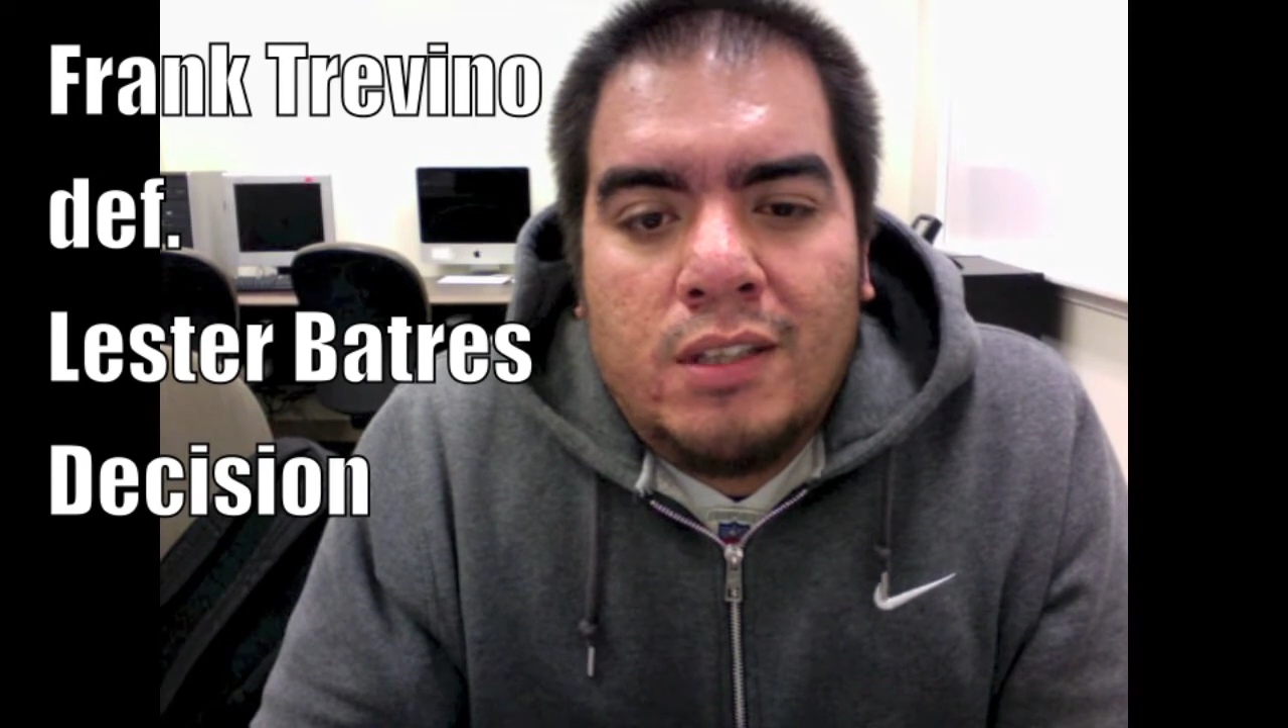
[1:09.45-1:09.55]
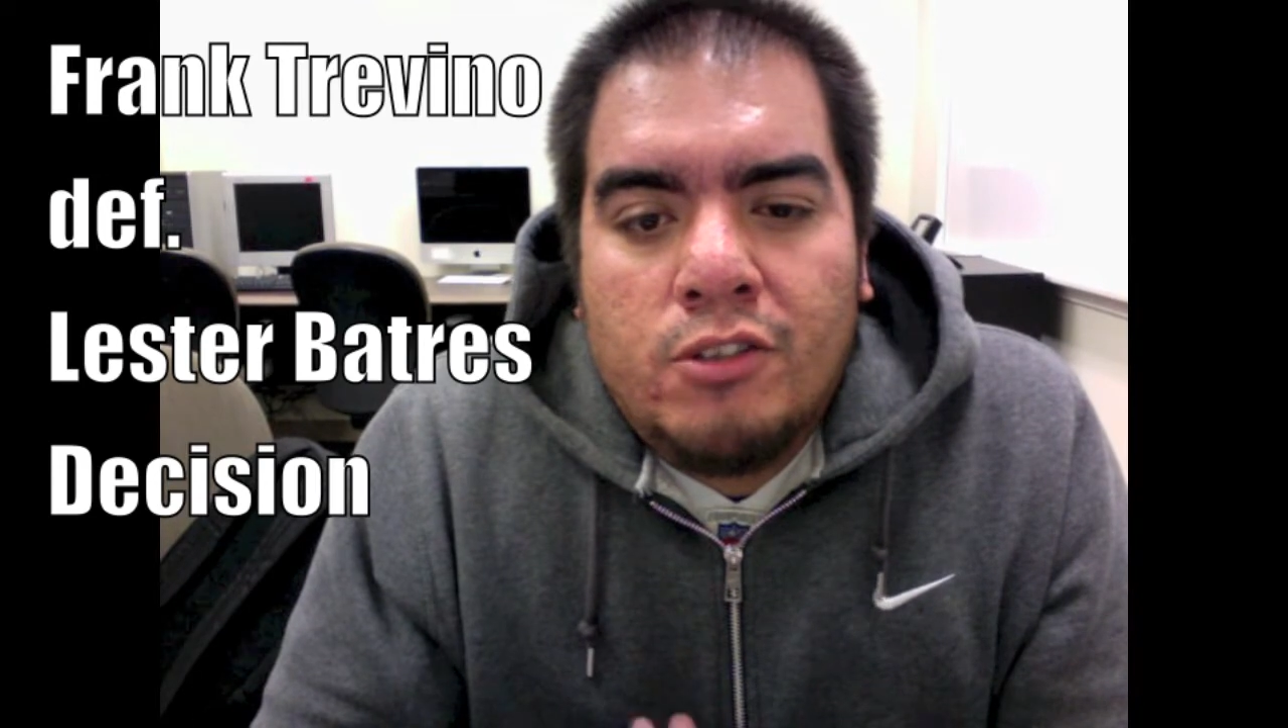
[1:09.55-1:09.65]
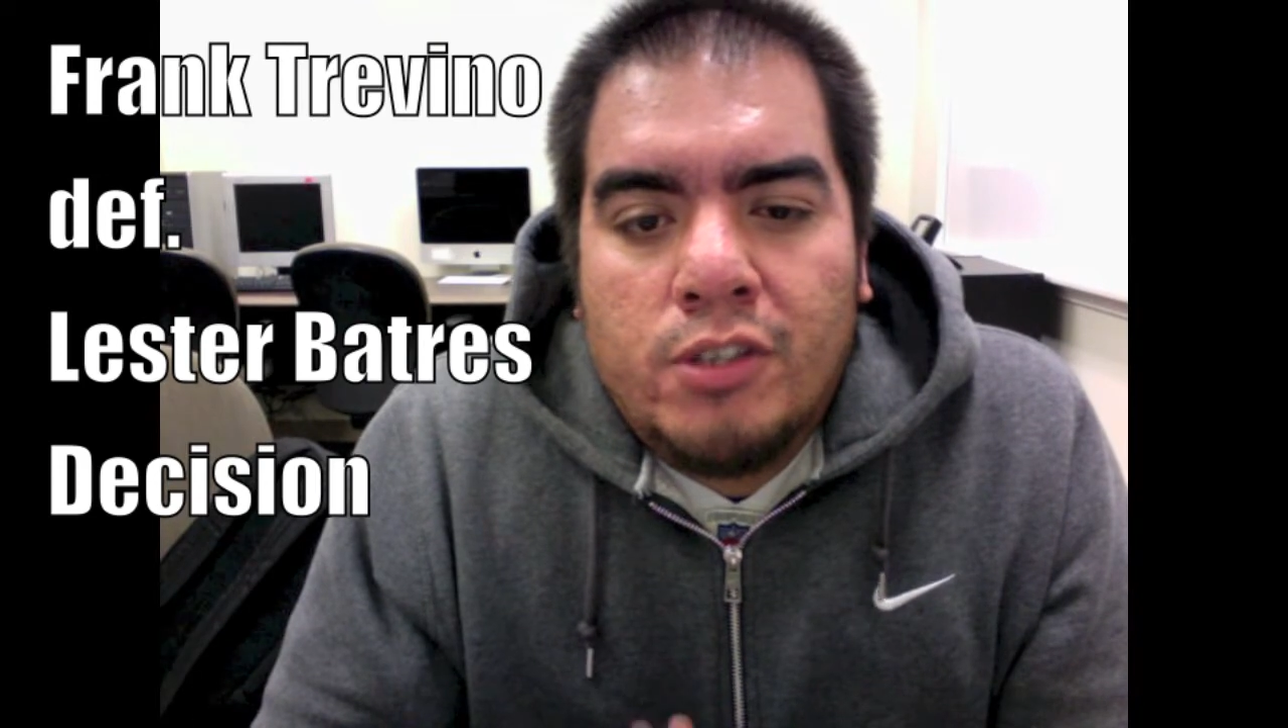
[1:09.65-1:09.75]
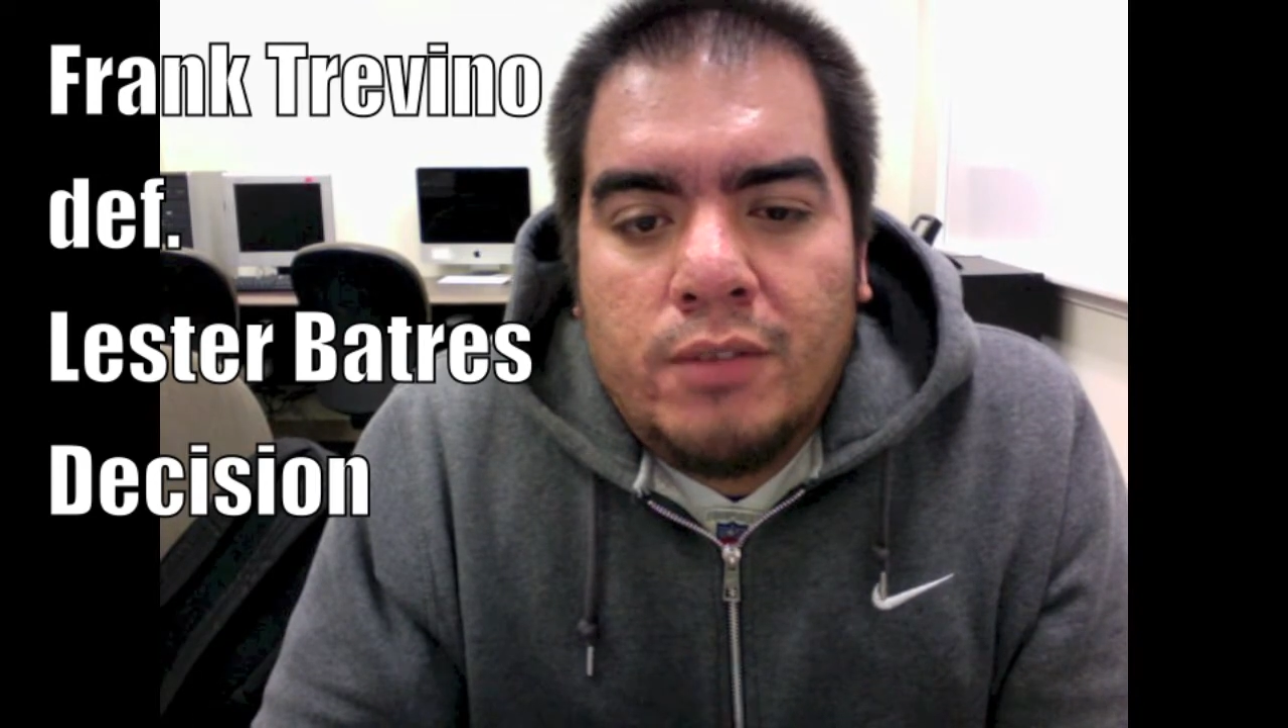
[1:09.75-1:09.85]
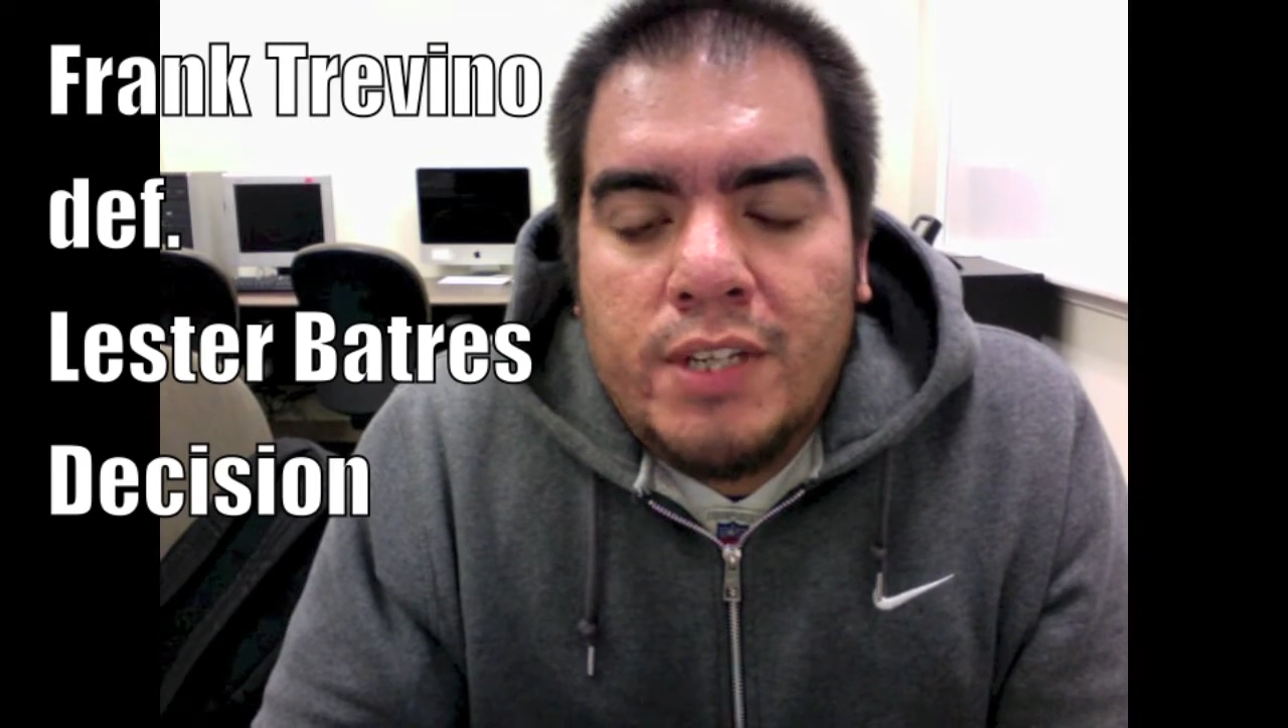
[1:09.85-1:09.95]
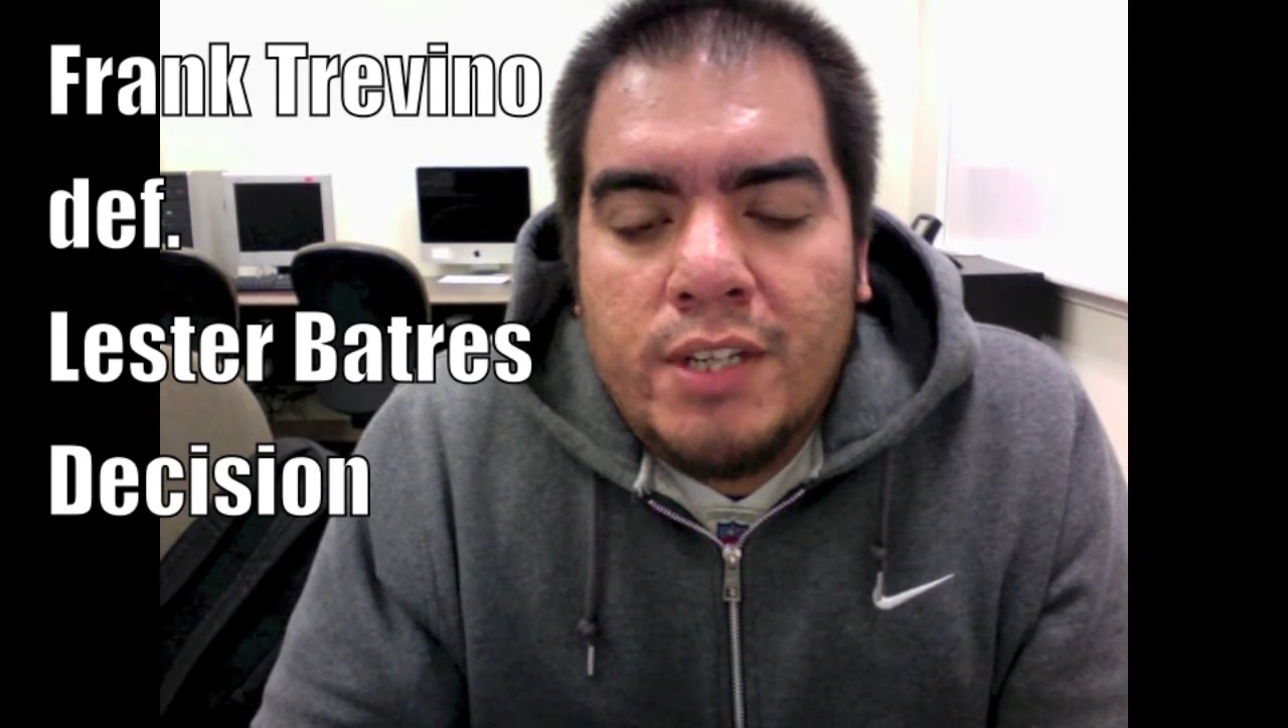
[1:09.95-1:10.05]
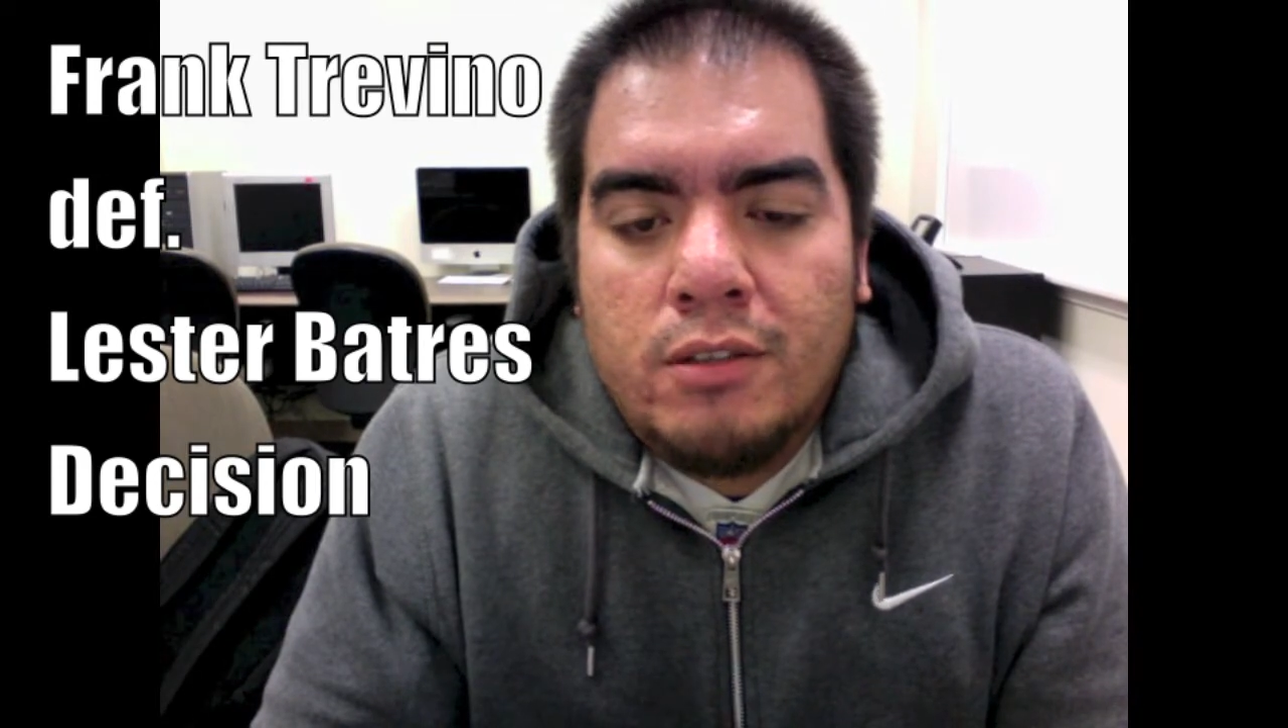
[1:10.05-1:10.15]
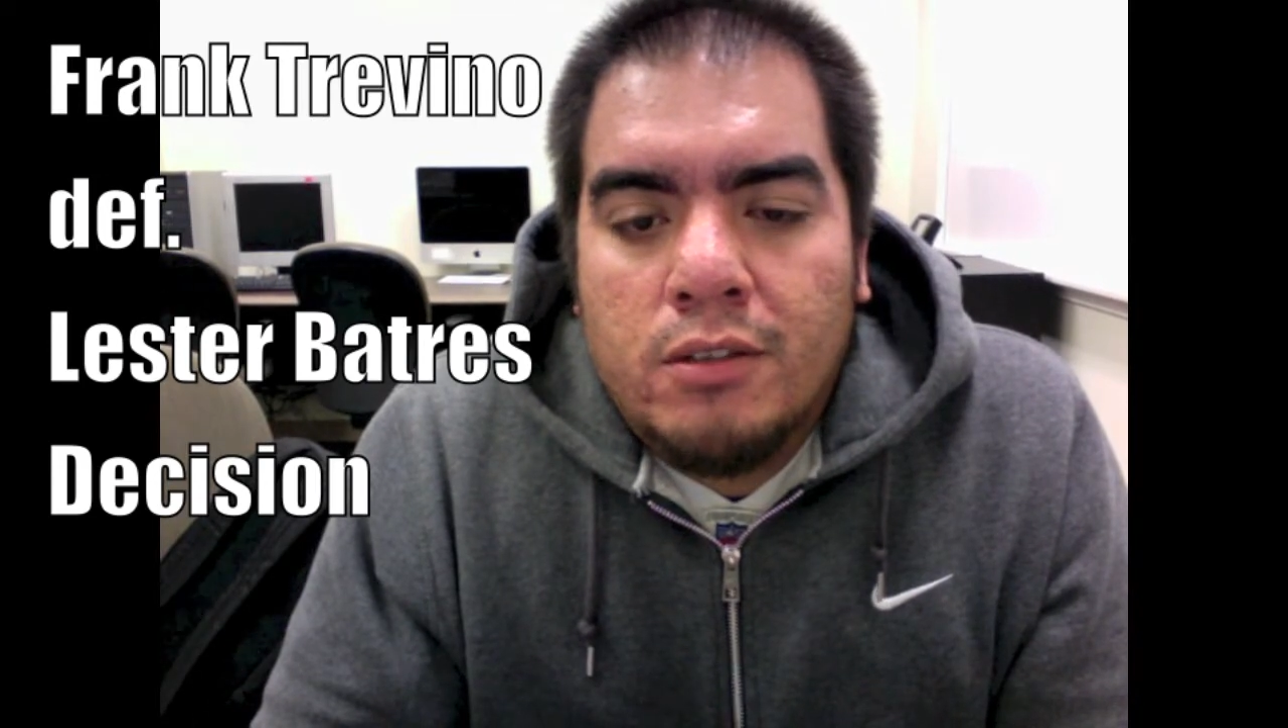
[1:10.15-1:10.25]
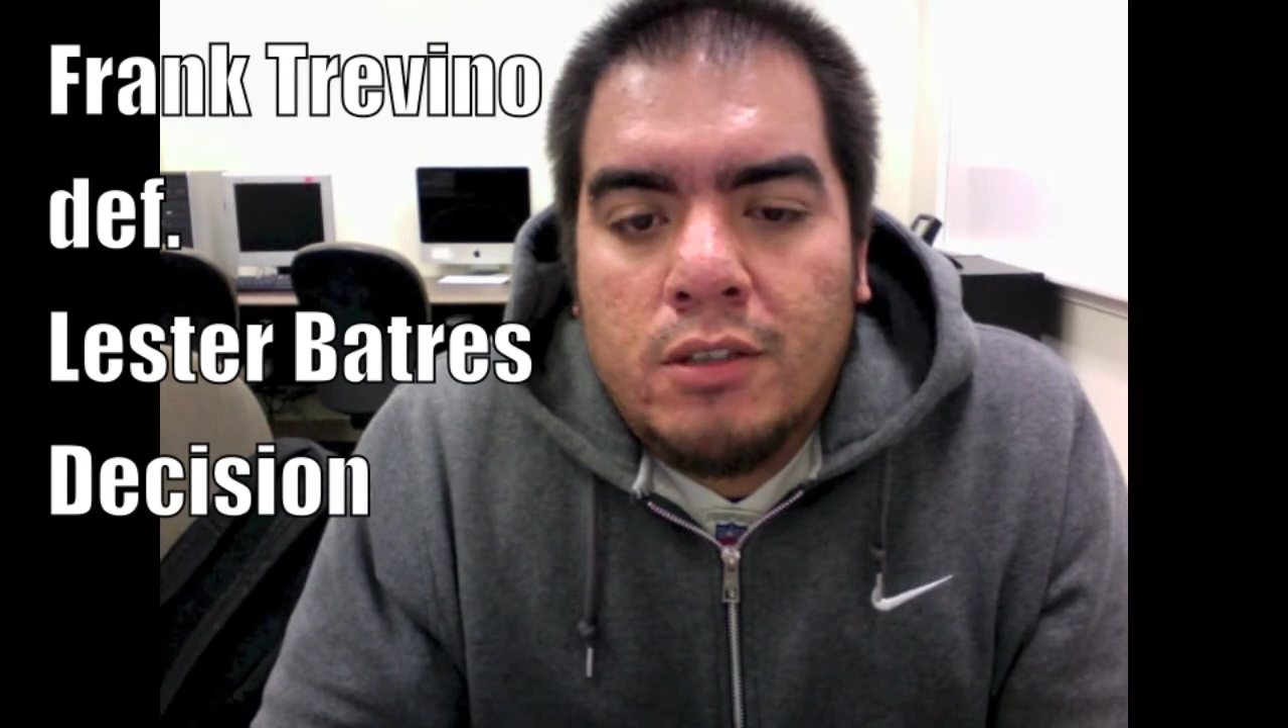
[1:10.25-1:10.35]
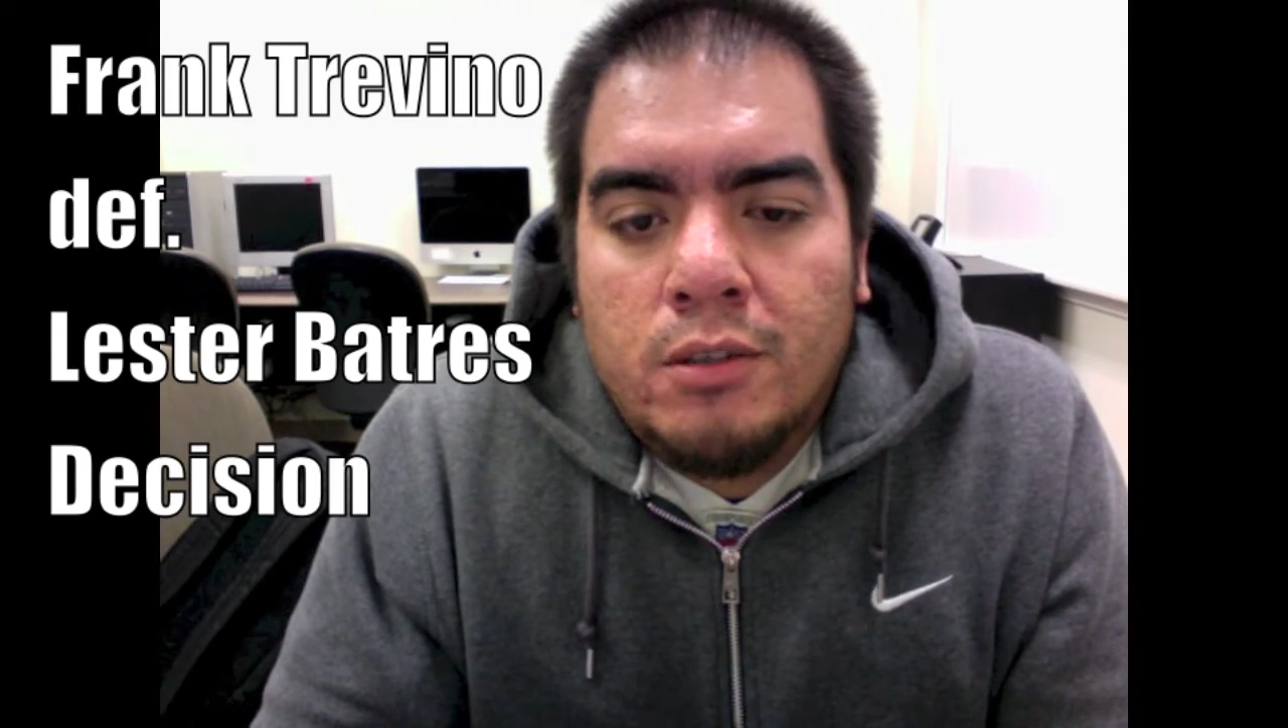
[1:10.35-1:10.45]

Trevino, though,